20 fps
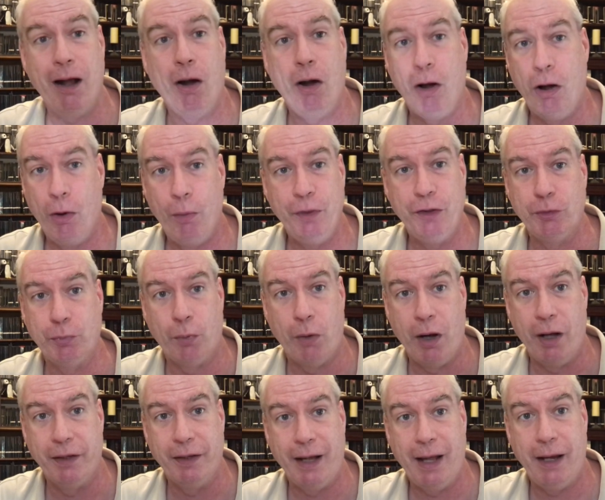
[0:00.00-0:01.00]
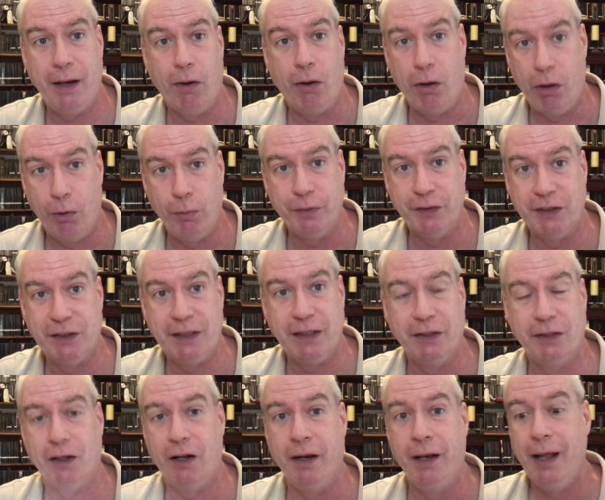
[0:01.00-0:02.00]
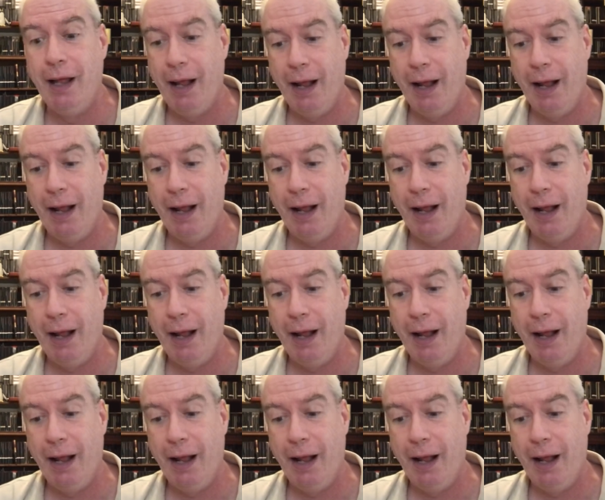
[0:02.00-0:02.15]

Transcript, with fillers: always want and always stint on.